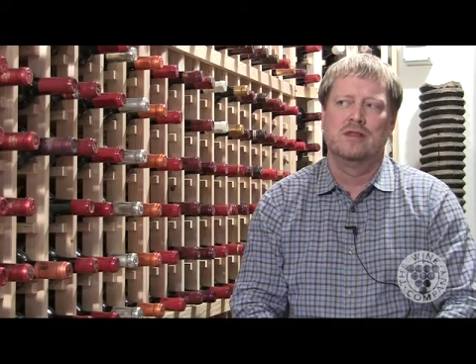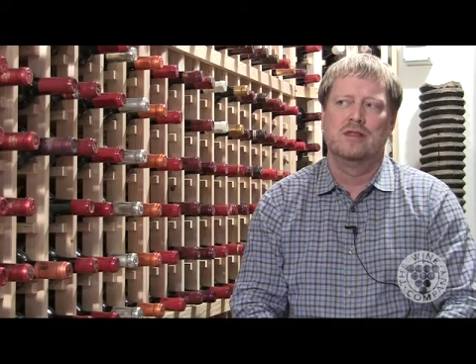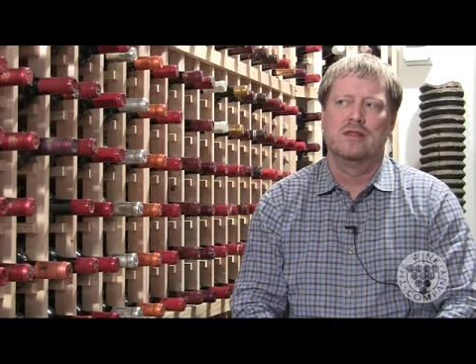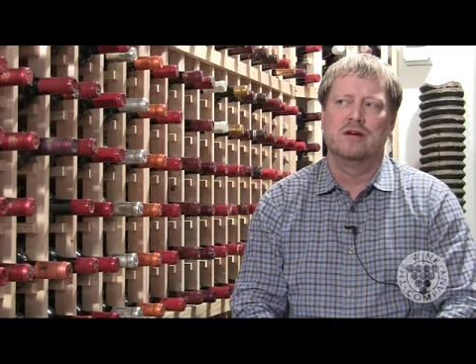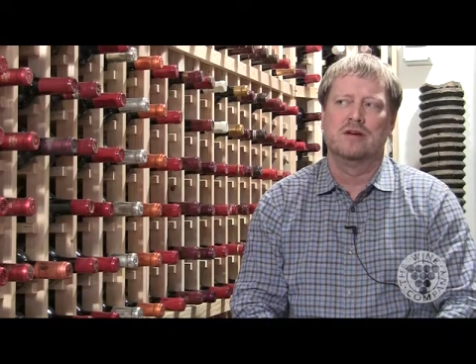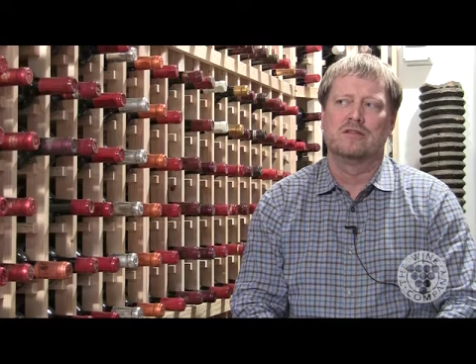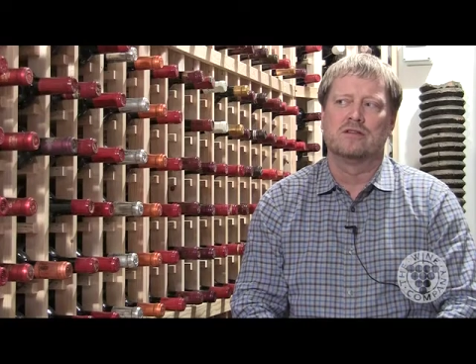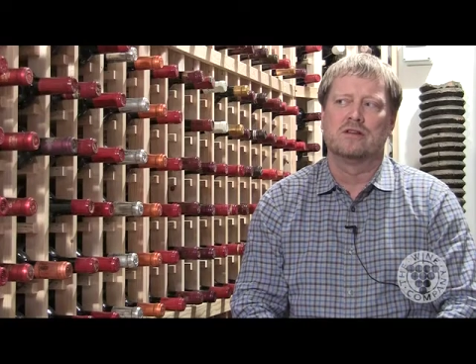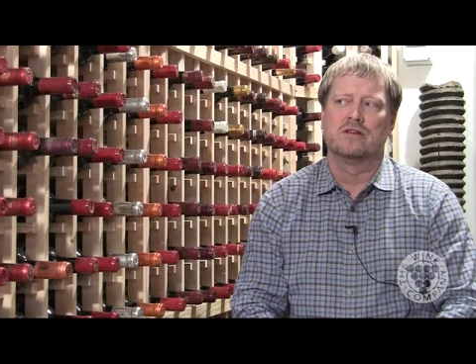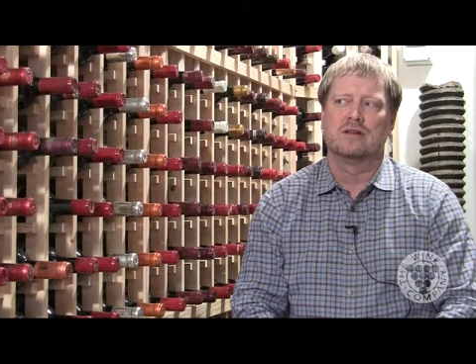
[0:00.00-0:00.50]

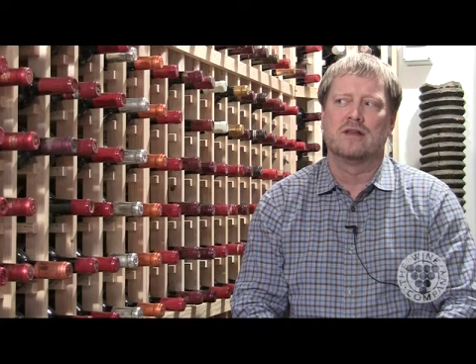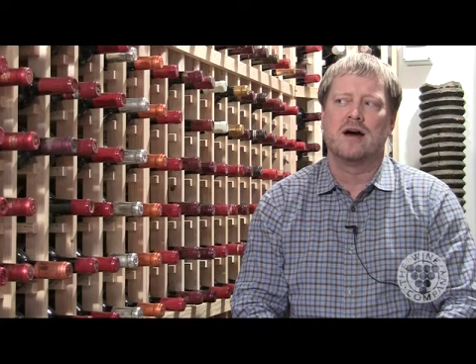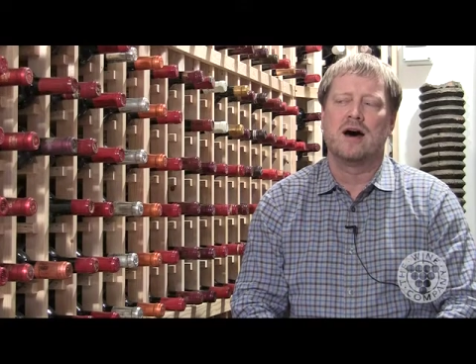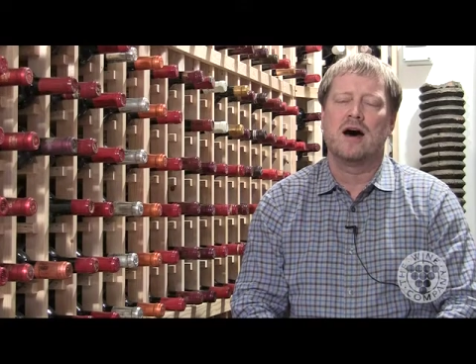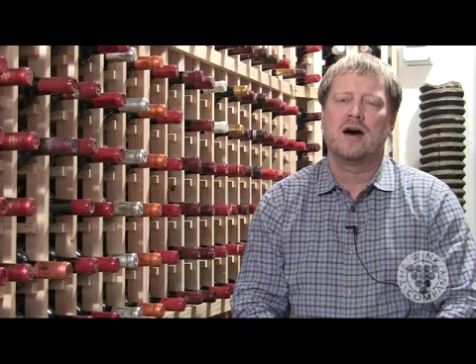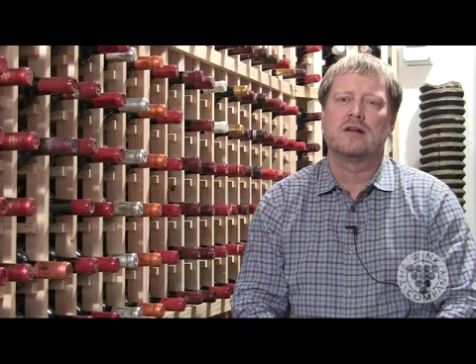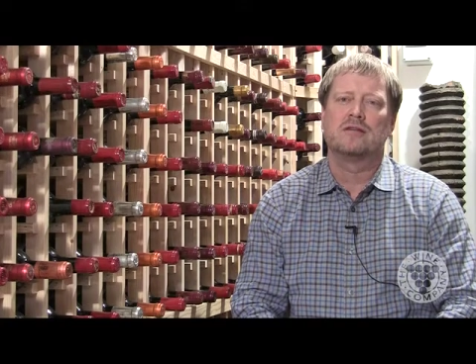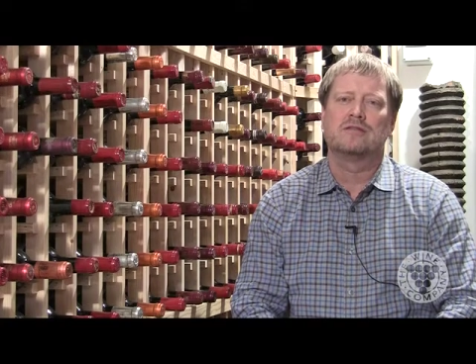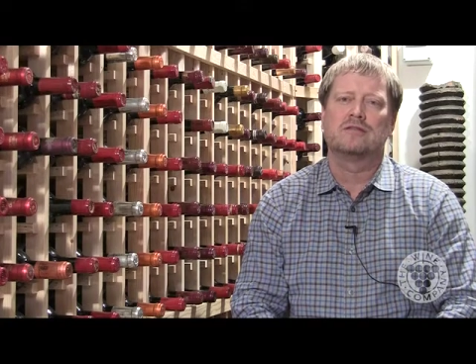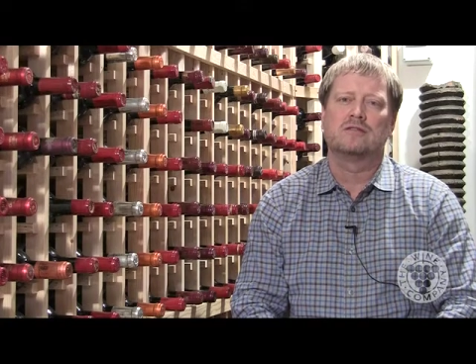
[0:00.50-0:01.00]
There's a
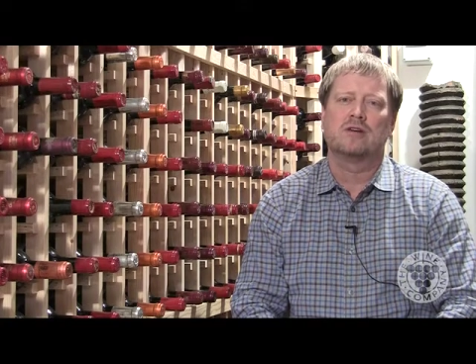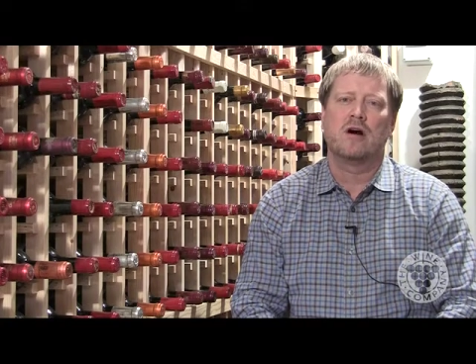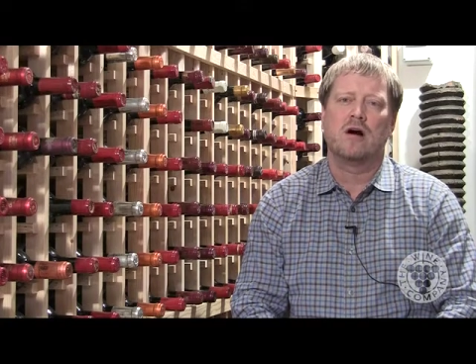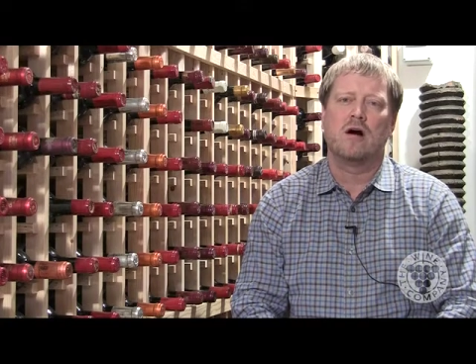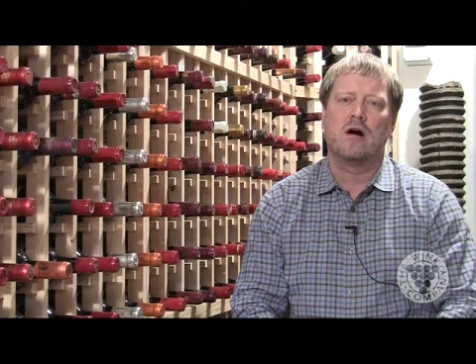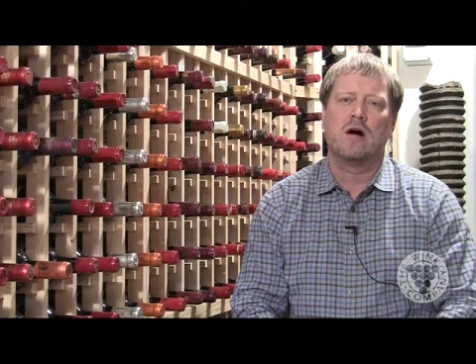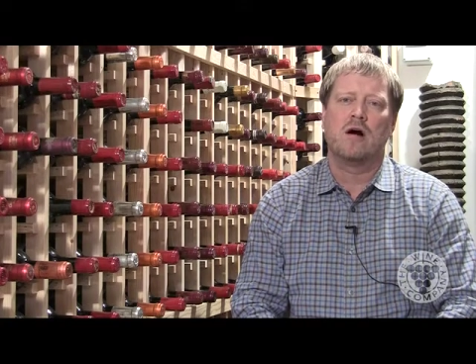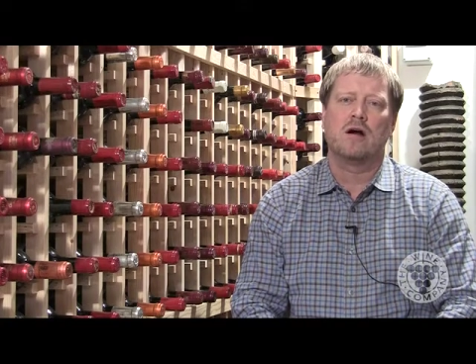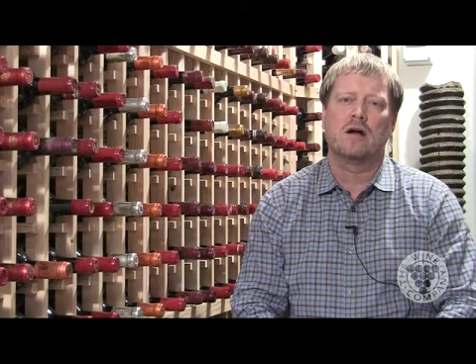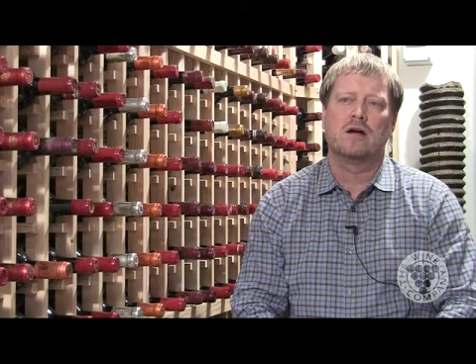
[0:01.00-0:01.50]
lot of
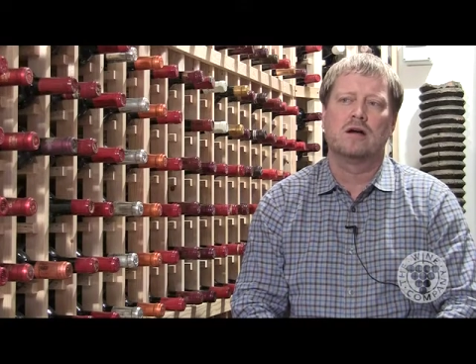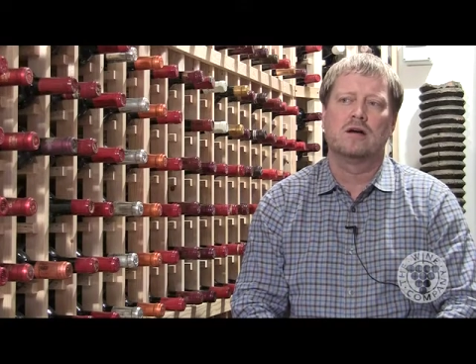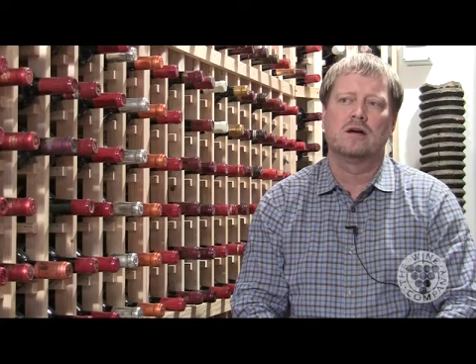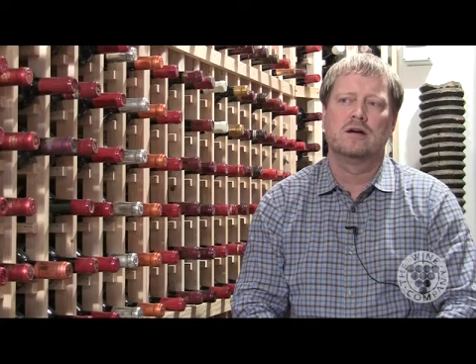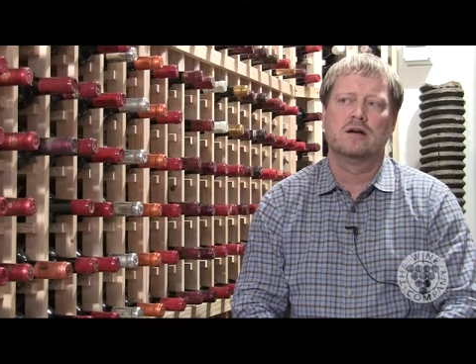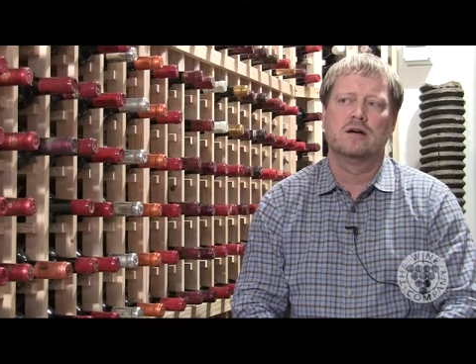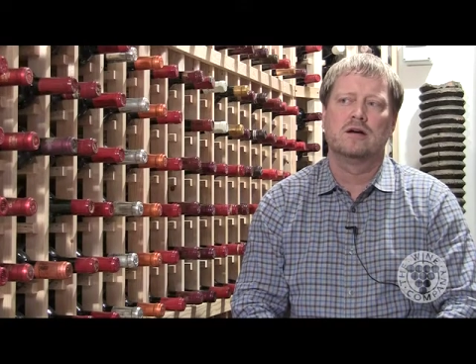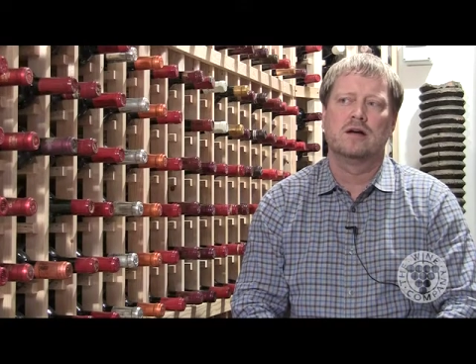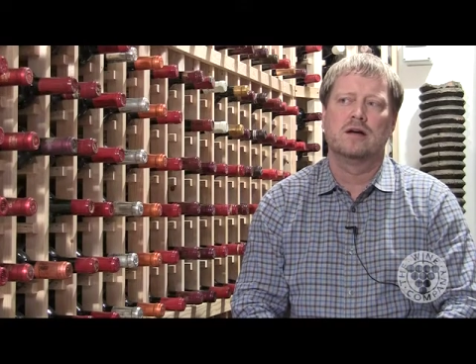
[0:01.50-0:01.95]
talk